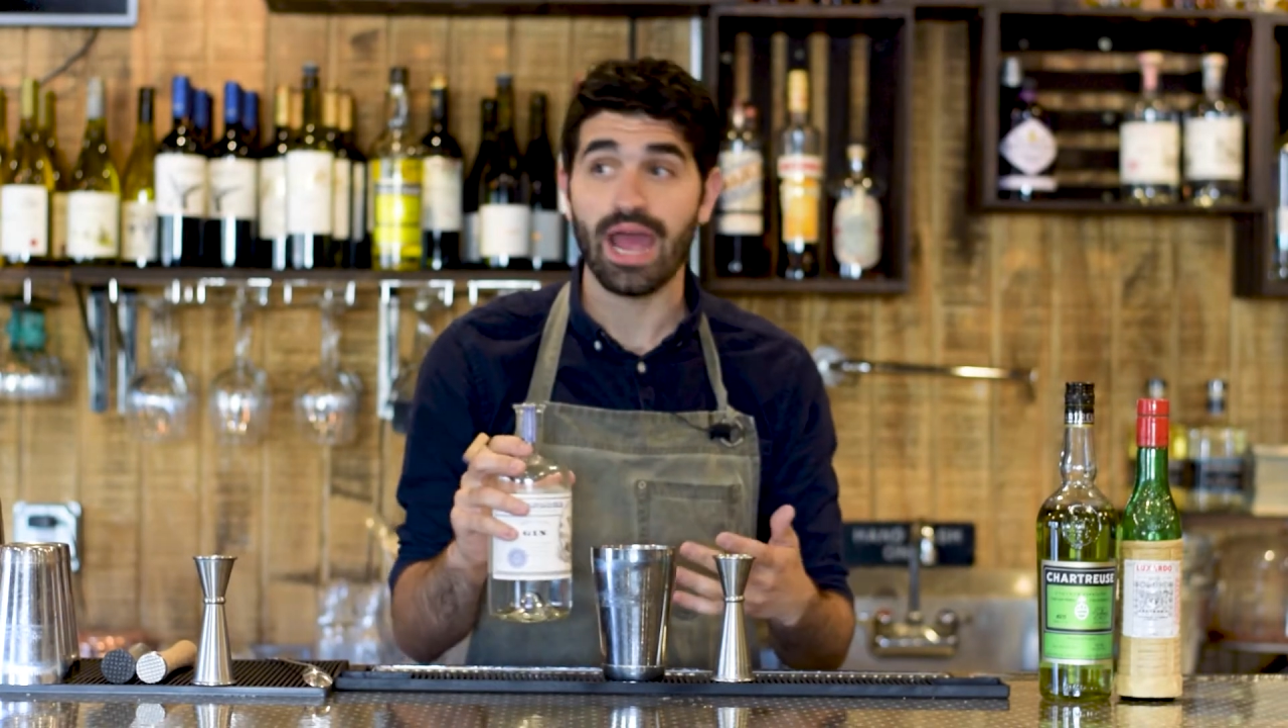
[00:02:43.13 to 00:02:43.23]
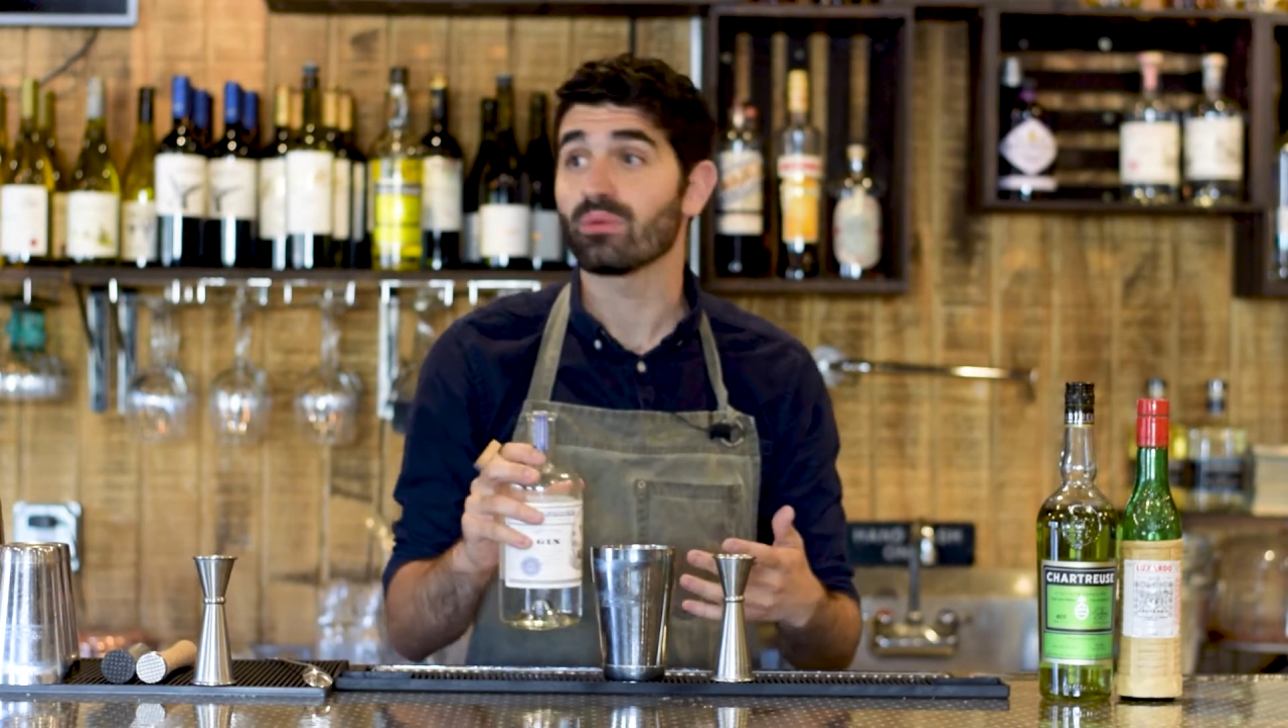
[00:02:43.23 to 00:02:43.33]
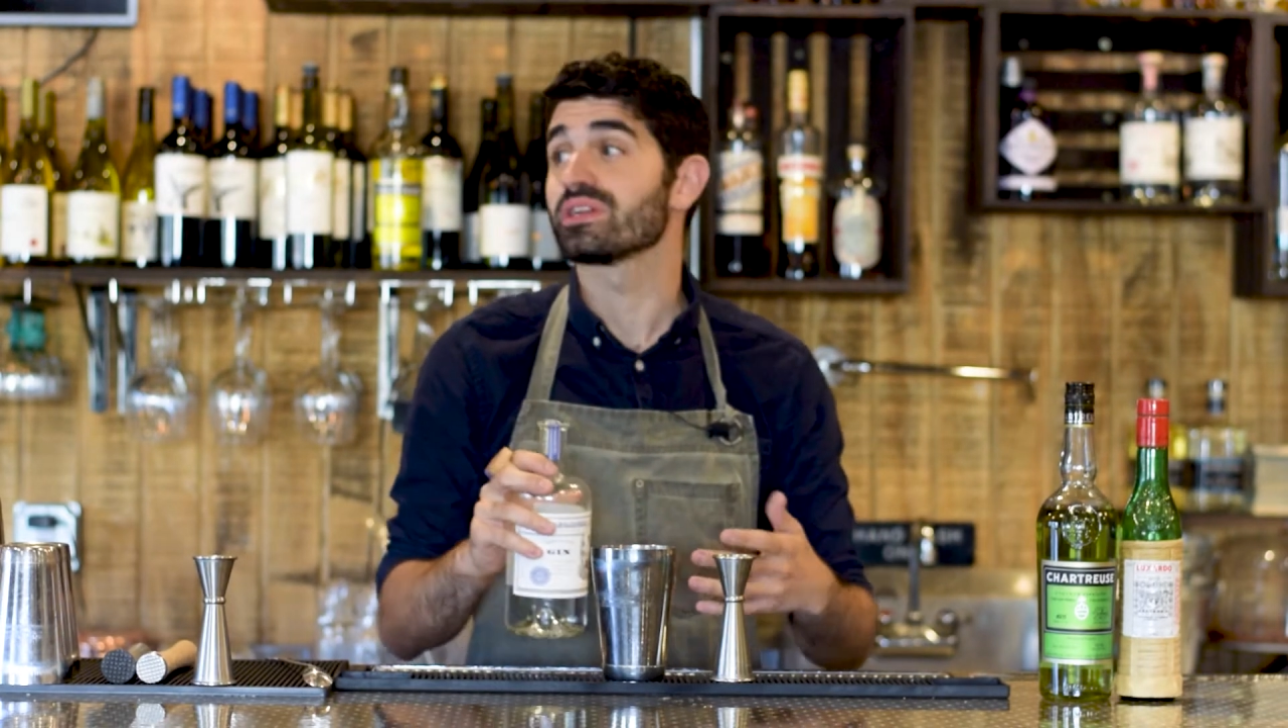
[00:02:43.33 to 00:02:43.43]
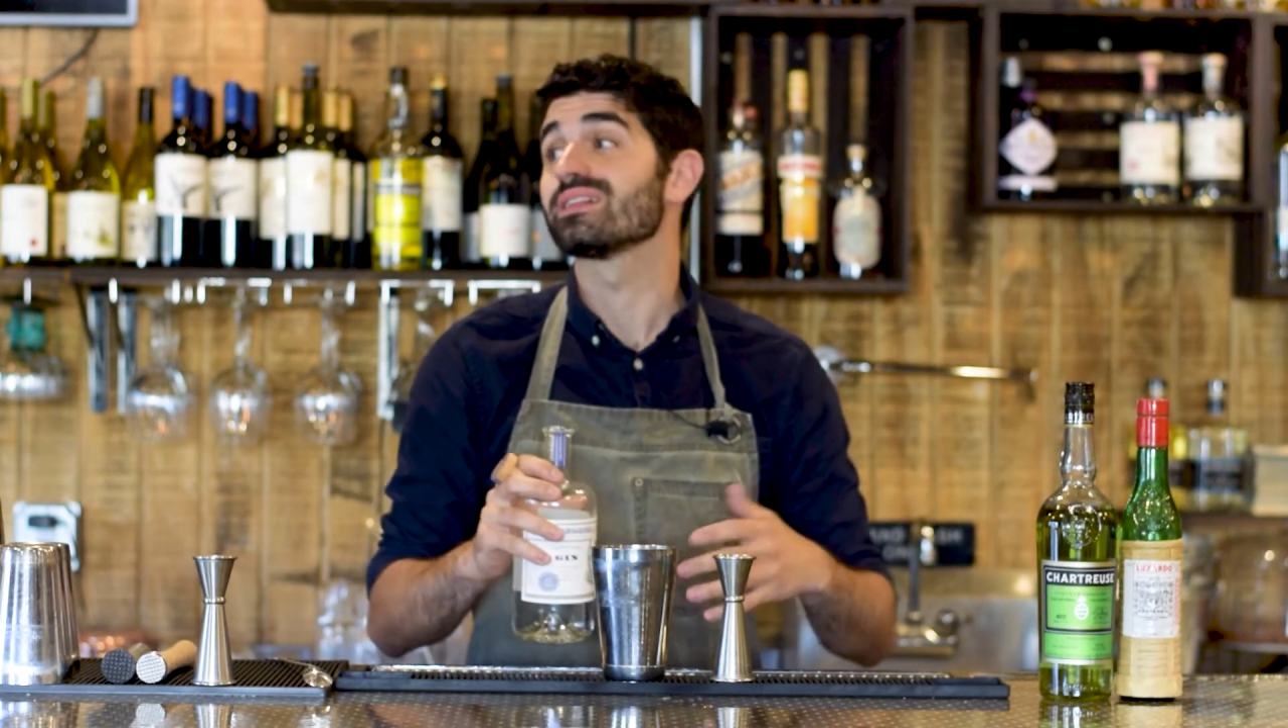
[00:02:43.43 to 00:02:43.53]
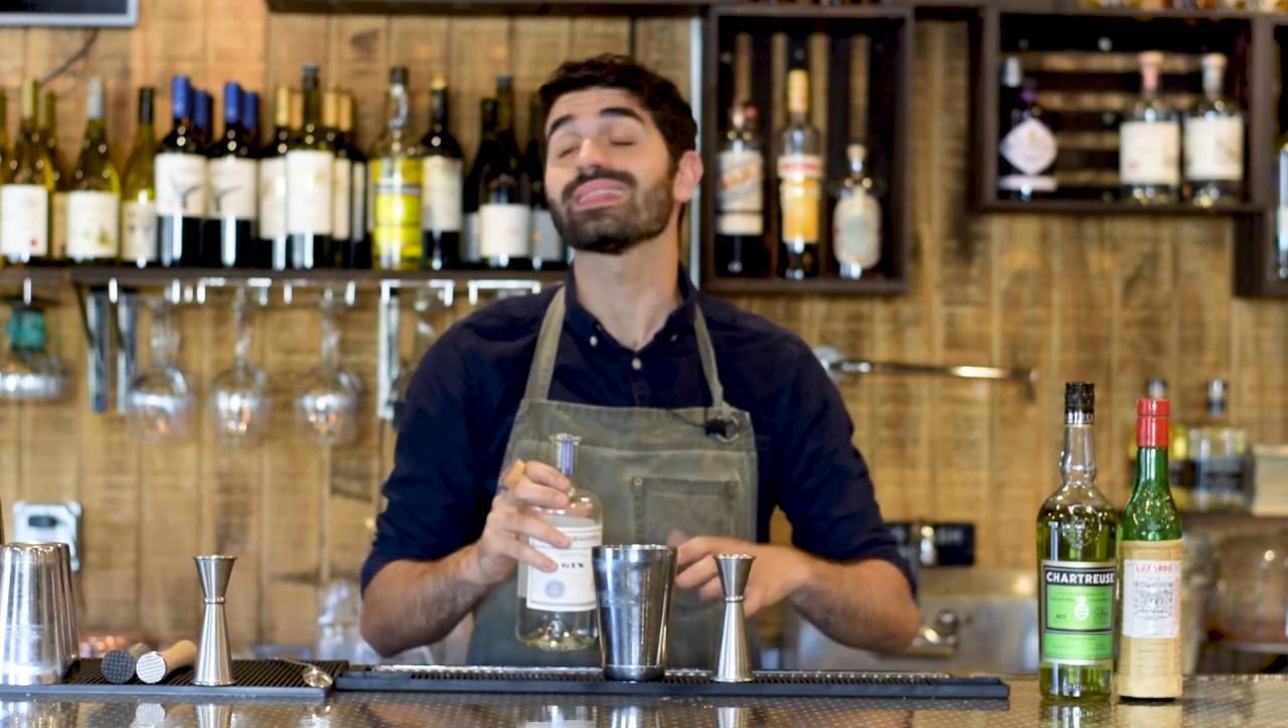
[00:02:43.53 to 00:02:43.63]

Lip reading: I would